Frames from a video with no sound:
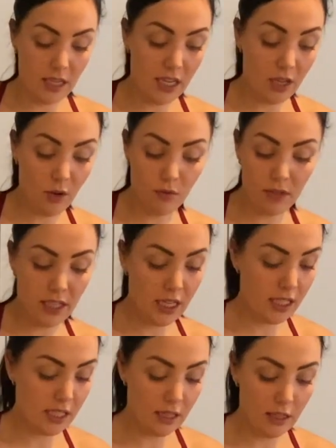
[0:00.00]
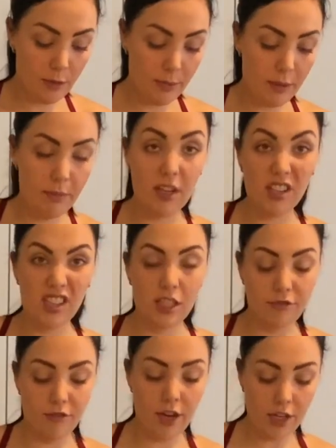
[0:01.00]
It only needs a little bit because it's
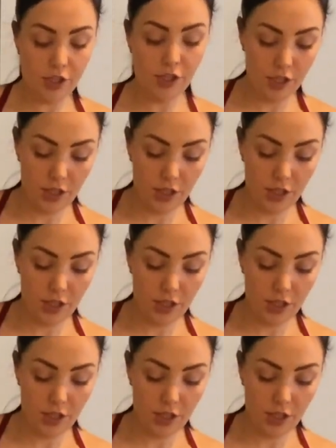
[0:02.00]
fresh.